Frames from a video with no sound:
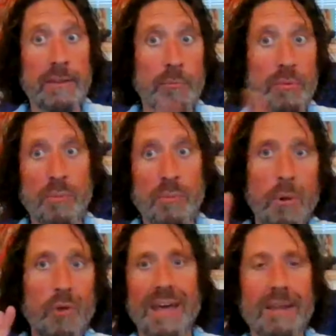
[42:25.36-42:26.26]
and we
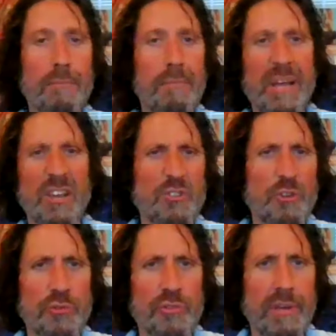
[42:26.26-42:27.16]
both had
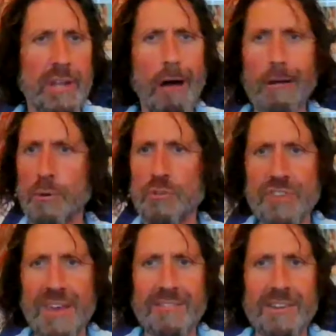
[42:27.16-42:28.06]
issues, and Holly was
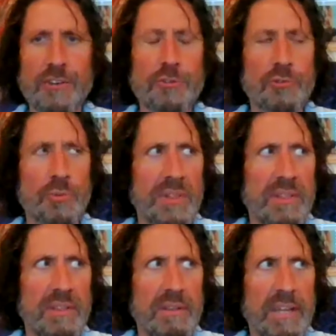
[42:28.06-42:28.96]
just having issues with
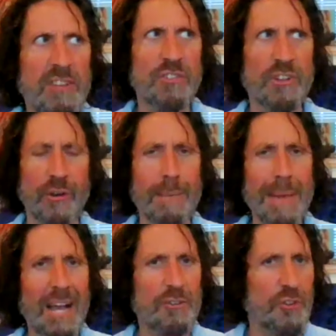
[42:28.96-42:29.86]
Instagram
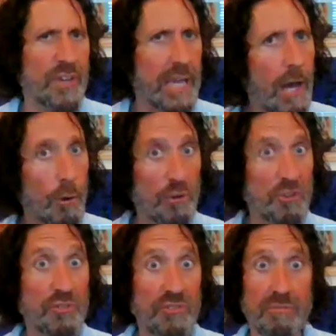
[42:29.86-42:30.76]
actually,
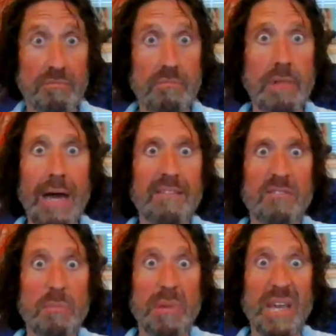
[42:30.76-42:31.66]
which was not
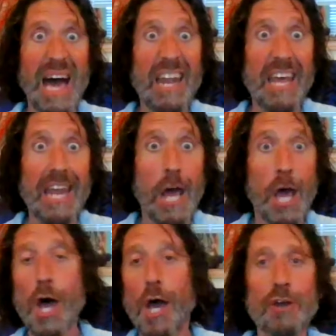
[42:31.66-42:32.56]
even beyond it,
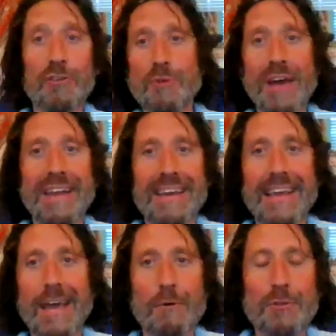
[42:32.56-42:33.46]
because I'm trying to
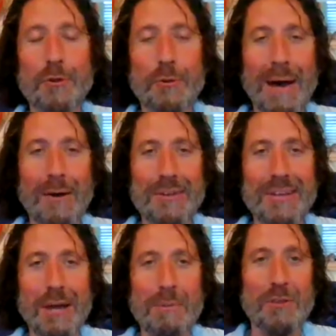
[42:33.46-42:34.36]
get with her about
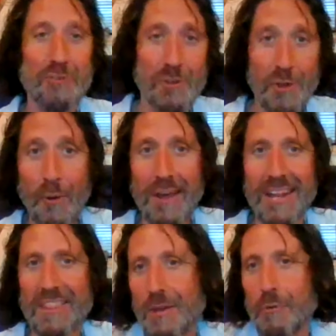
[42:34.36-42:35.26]
coming to Sedona,
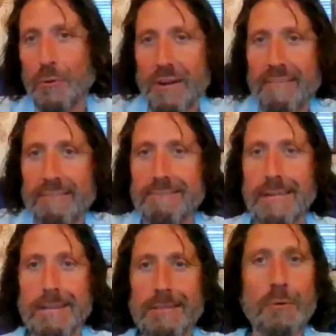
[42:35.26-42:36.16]
and I think we're
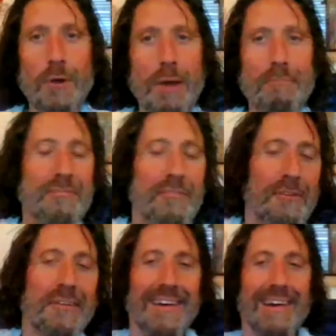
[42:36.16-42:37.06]
I think we're up
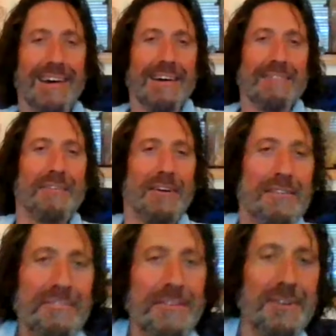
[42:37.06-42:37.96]
for
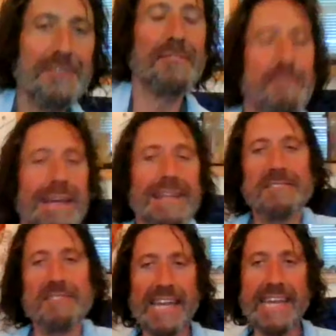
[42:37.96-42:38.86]
for for for being
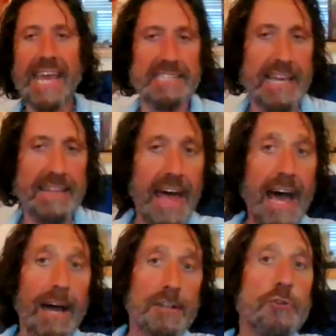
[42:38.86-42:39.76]
sidekicks on
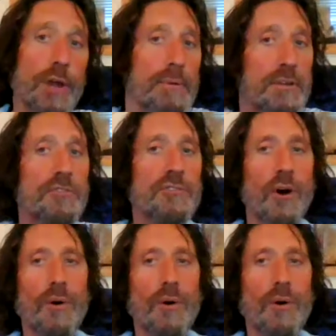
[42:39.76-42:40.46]
that trip. So